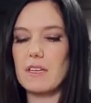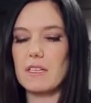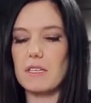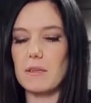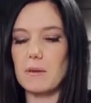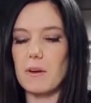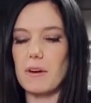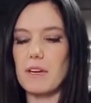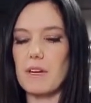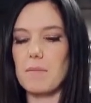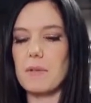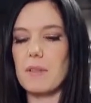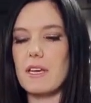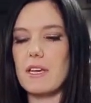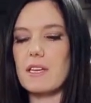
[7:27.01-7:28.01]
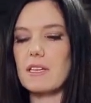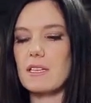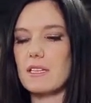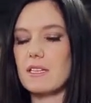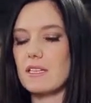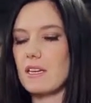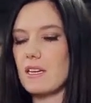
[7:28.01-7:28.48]
So we're going to
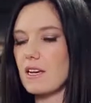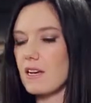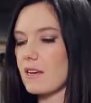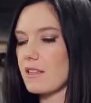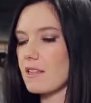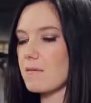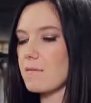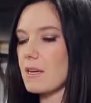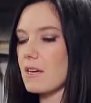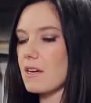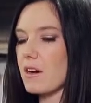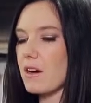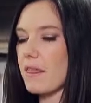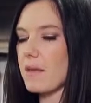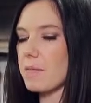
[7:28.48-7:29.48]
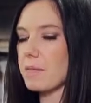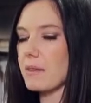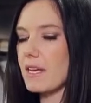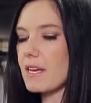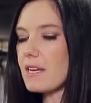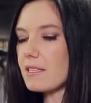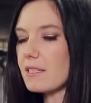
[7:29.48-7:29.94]
place the meat on the
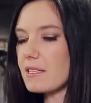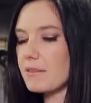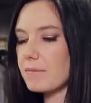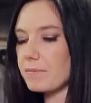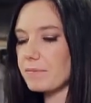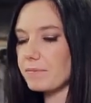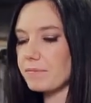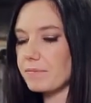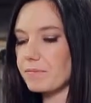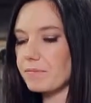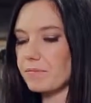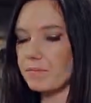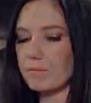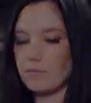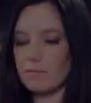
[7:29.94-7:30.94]
plate of